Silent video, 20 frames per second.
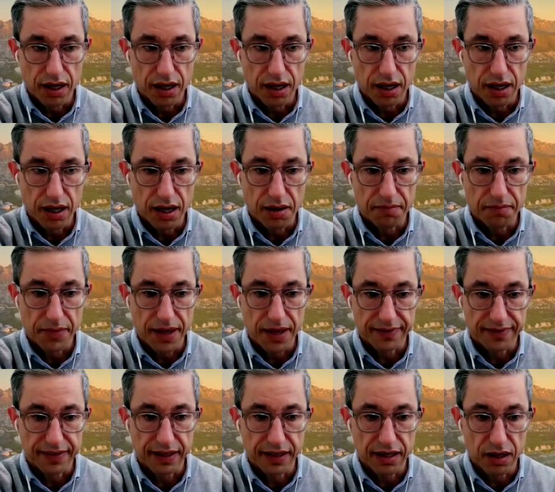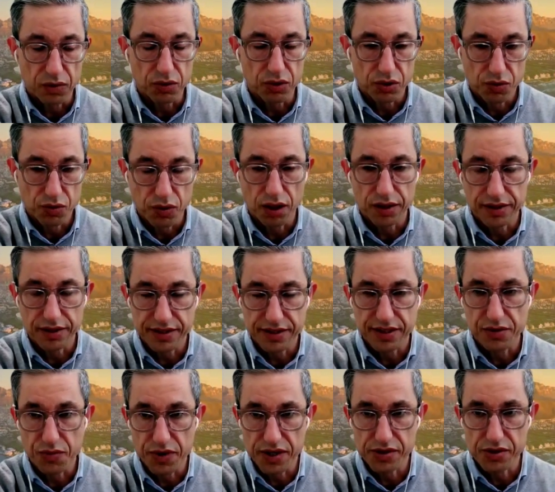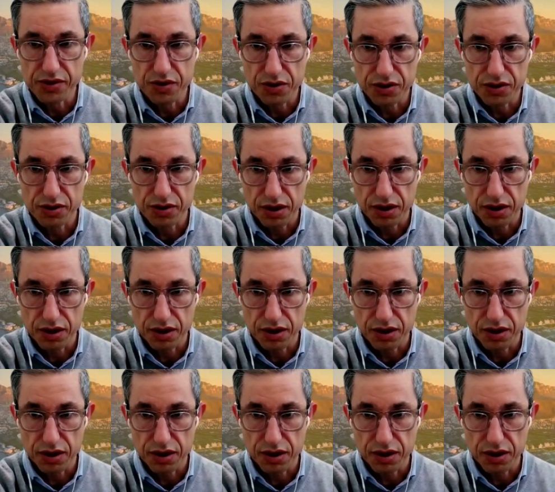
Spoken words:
I think, a good quality research